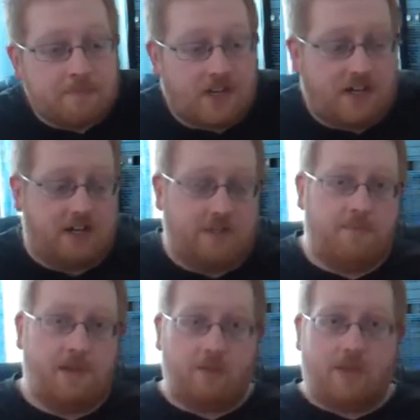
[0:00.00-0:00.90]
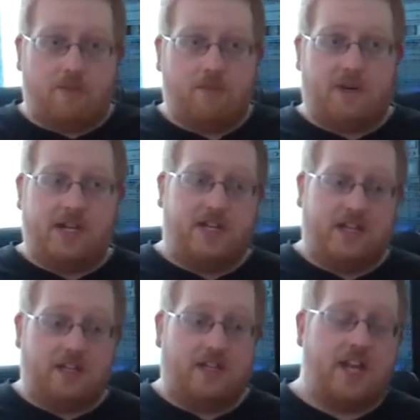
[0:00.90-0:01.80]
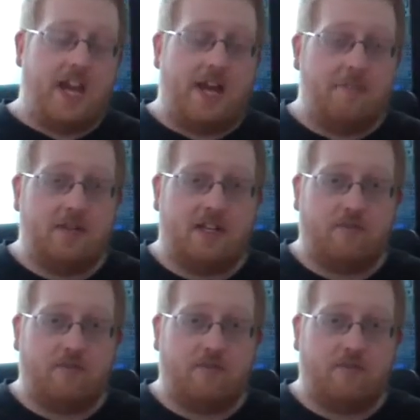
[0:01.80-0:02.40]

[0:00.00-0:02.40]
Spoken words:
I went through my games